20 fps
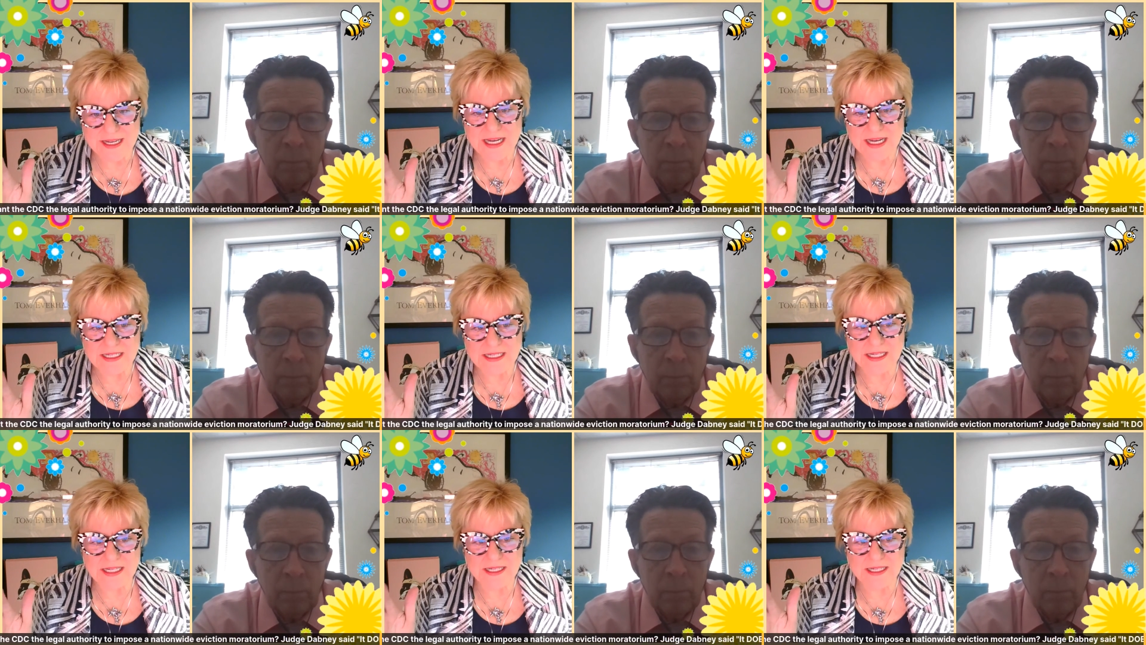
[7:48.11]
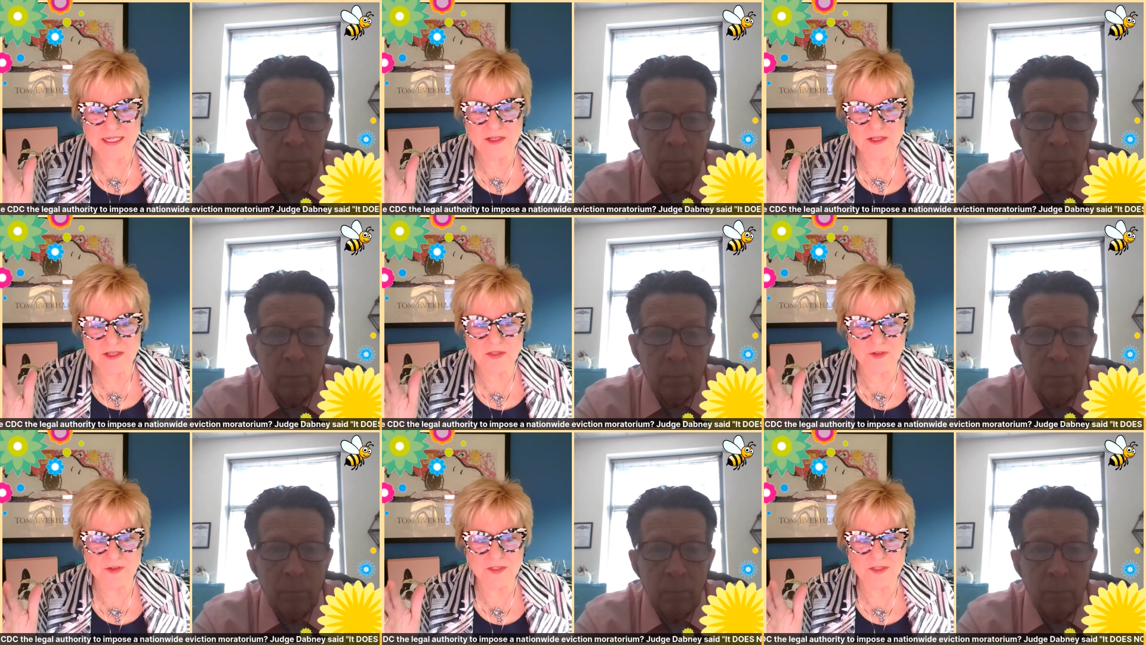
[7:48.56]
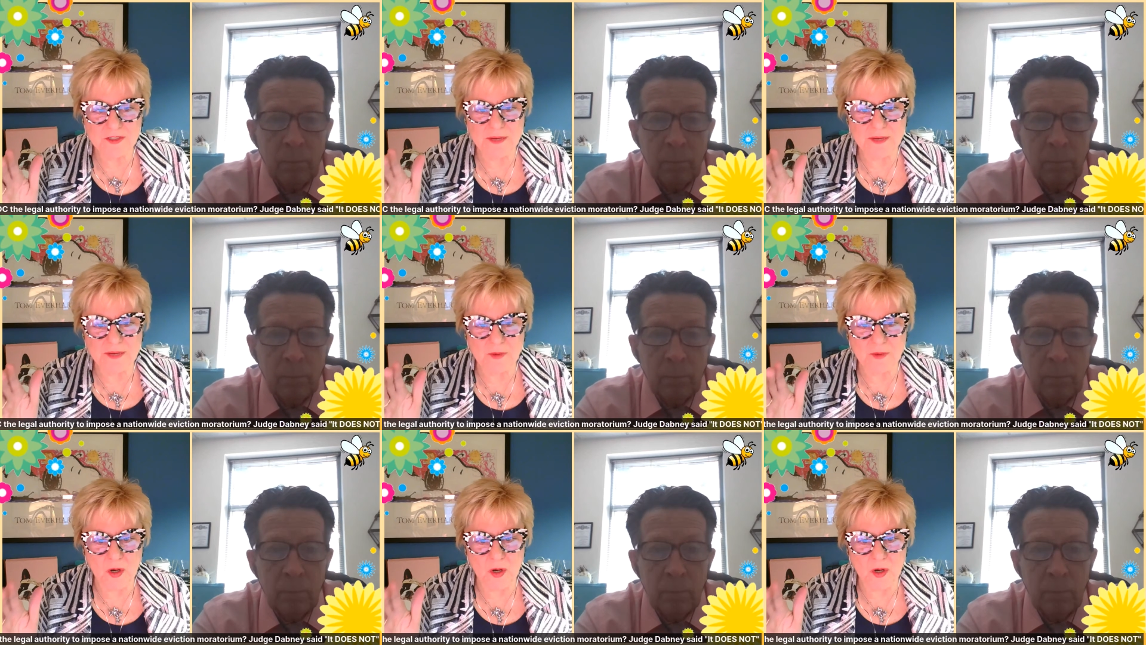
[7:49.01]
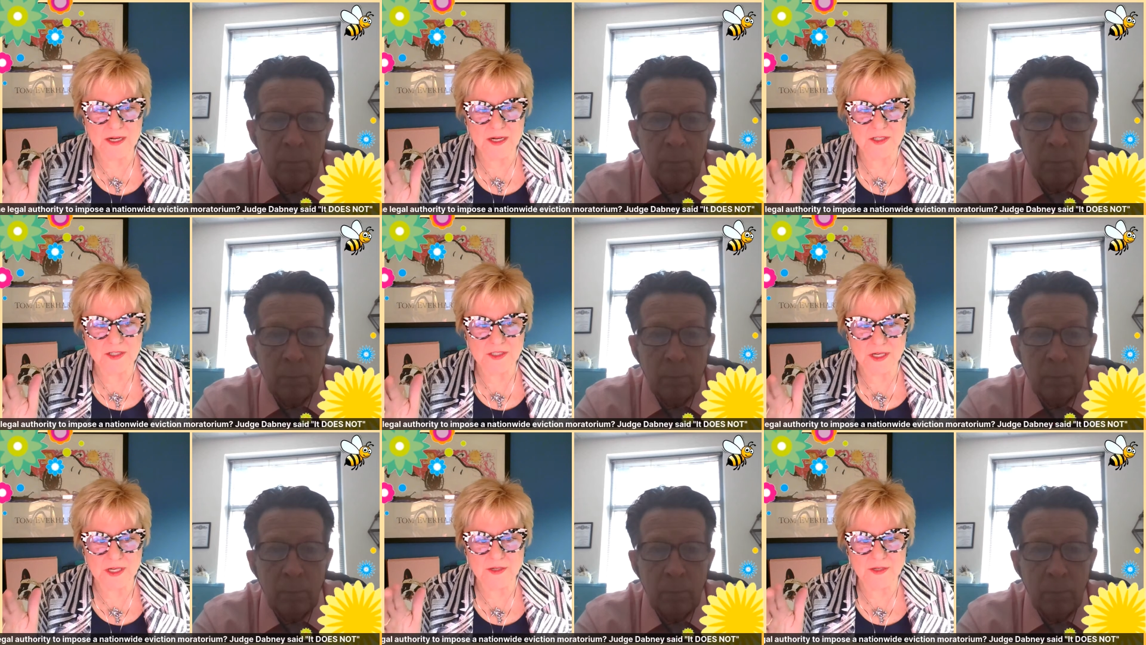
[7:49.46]
Speaker 1: a lot of those first time home
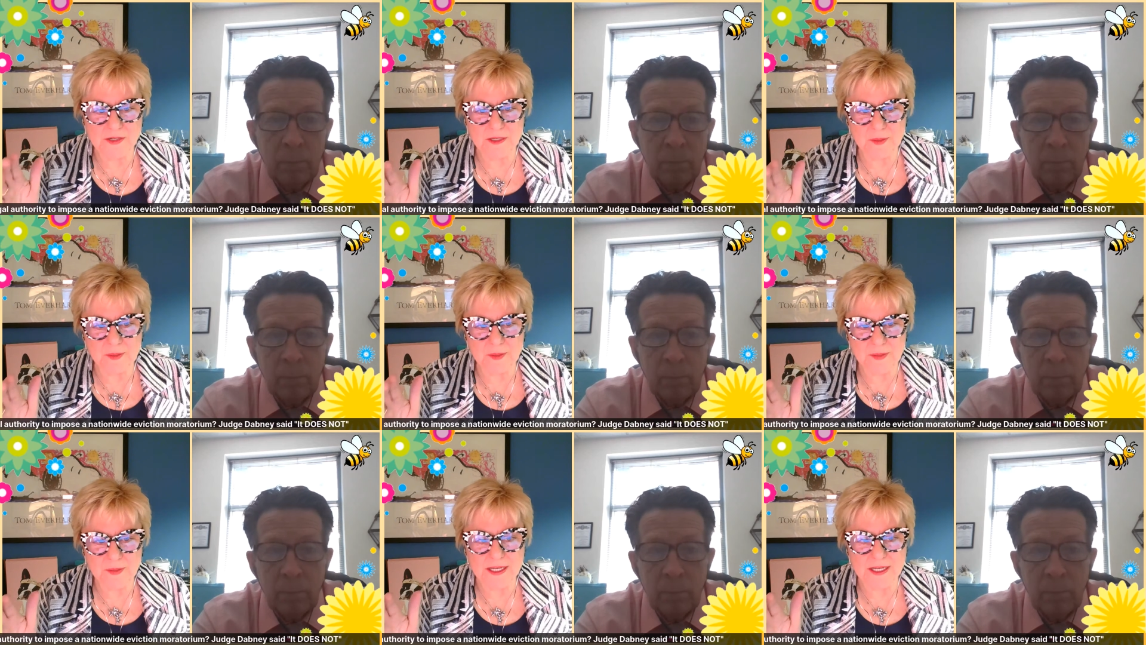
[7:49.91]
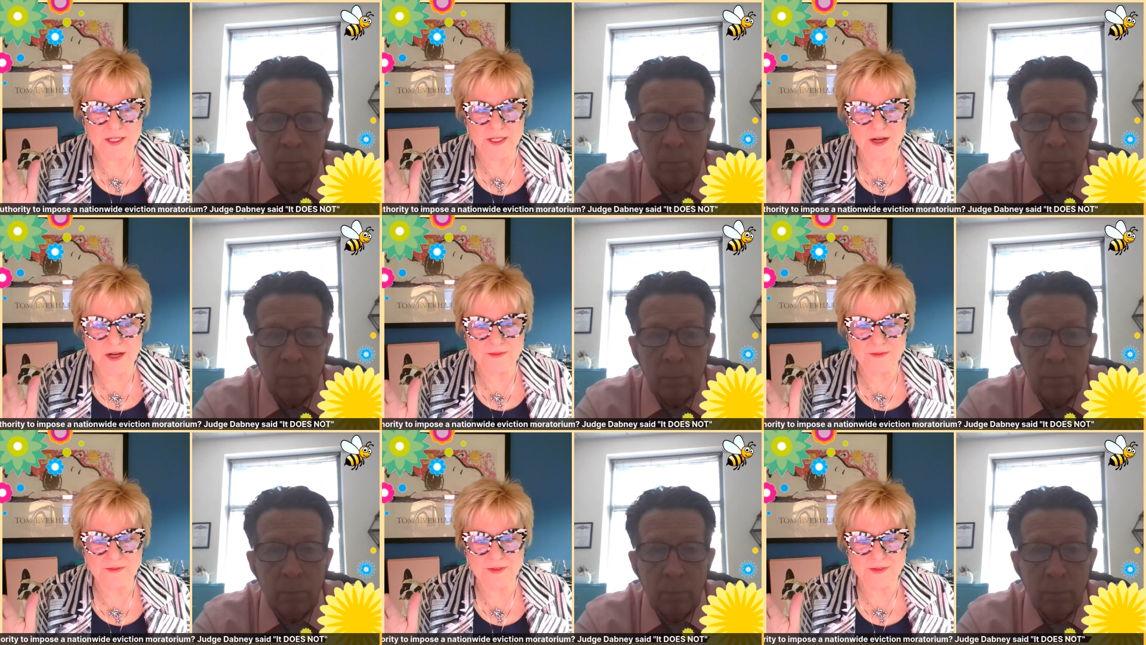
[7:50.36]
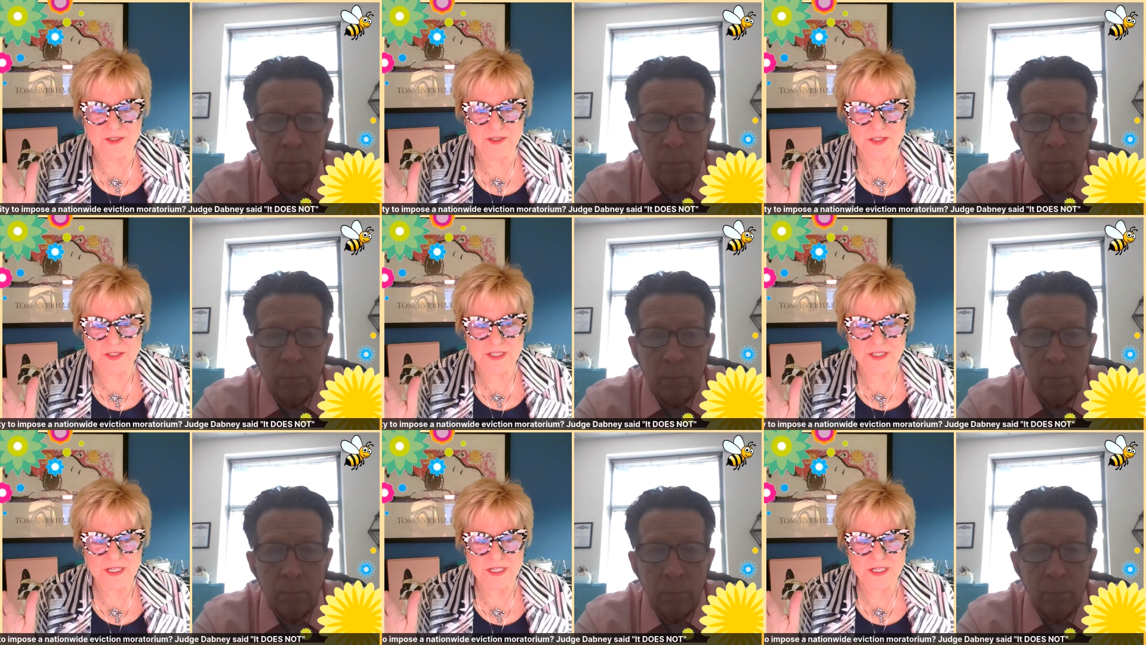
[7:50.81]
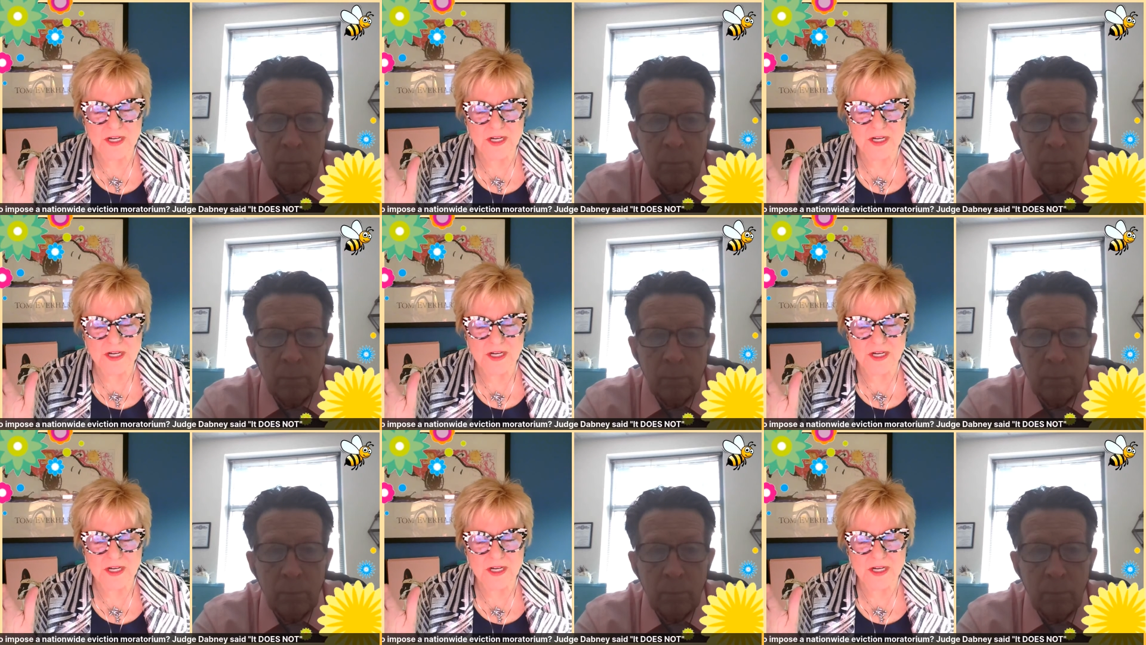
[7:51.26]
buyers aren't going to be making offers